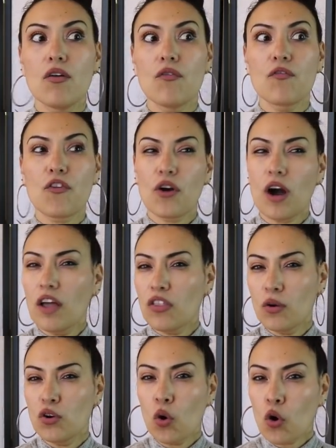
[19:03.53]
for, on
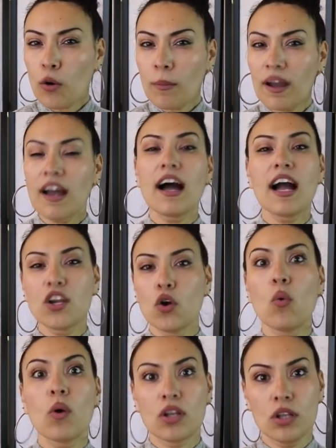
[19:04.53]
the norm, I
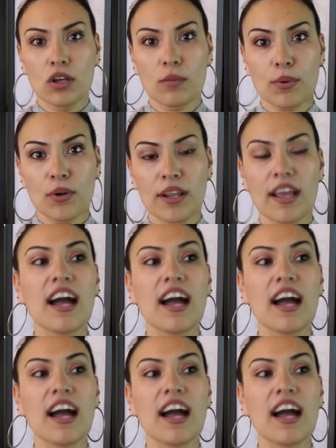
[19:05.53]
don't wanna look pretty.